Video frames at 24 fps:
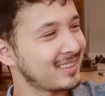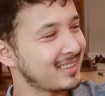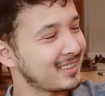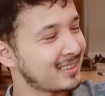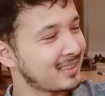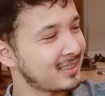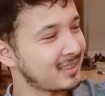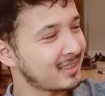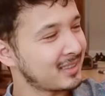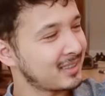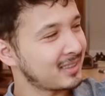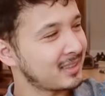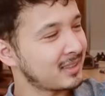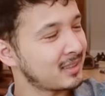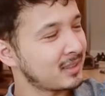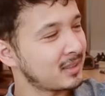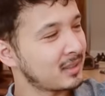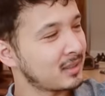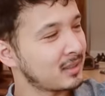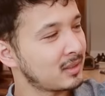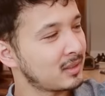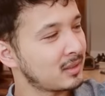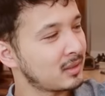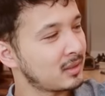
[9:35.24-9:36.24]

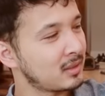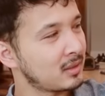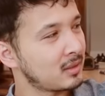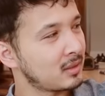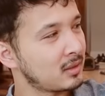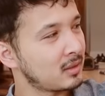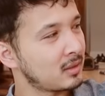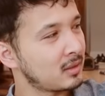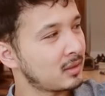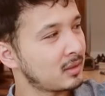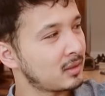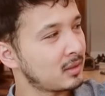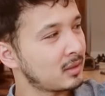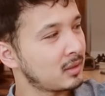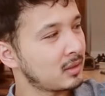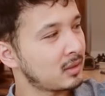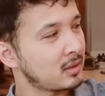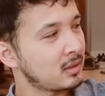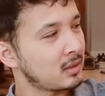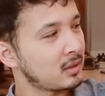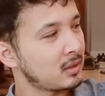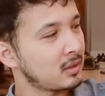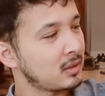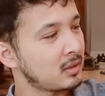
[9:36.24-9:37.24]

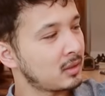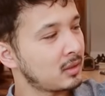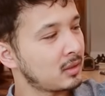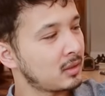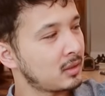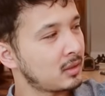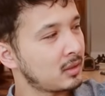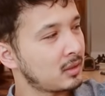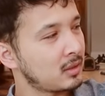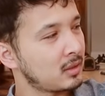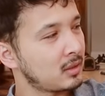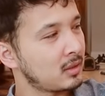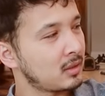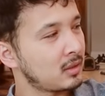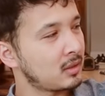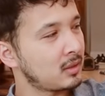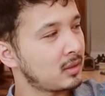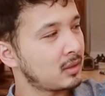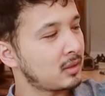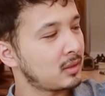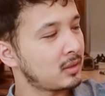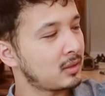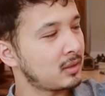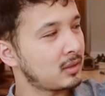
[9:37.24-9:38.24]

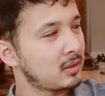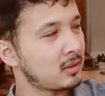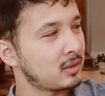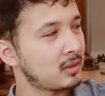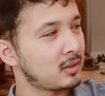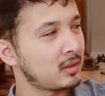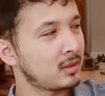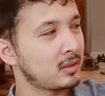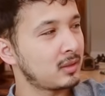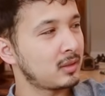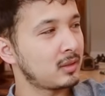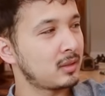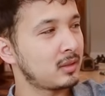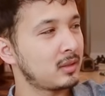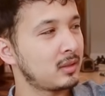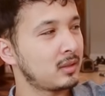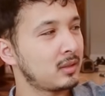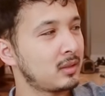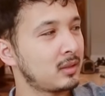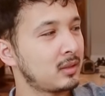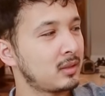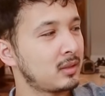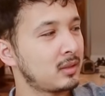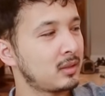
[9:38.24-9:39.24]

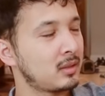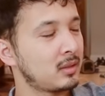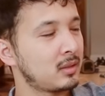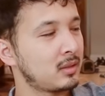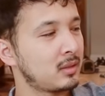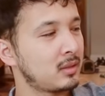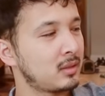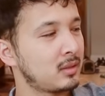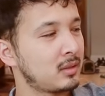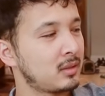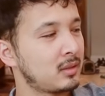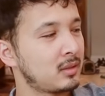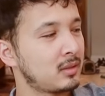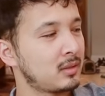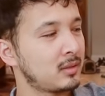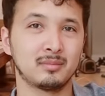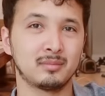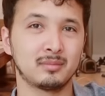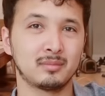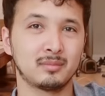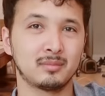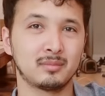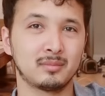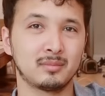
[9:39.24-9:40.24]

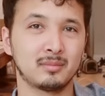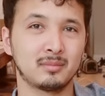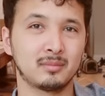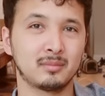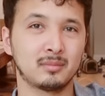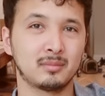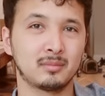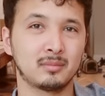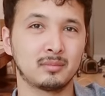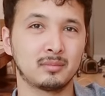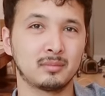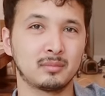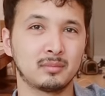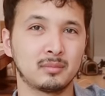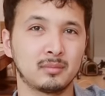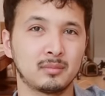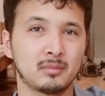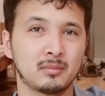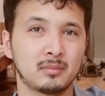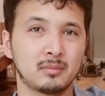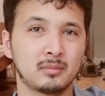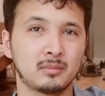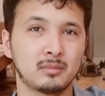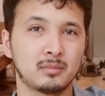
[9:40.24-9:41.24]

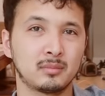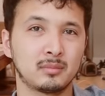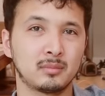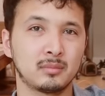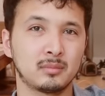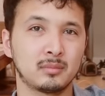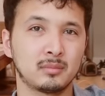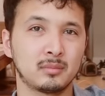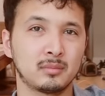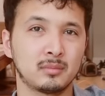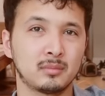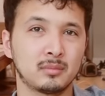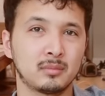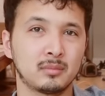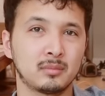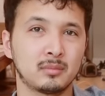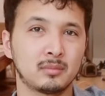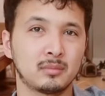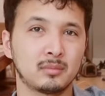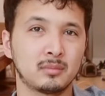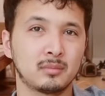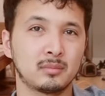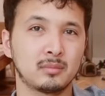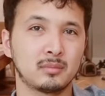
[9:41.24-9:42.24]
The person shown says nothing.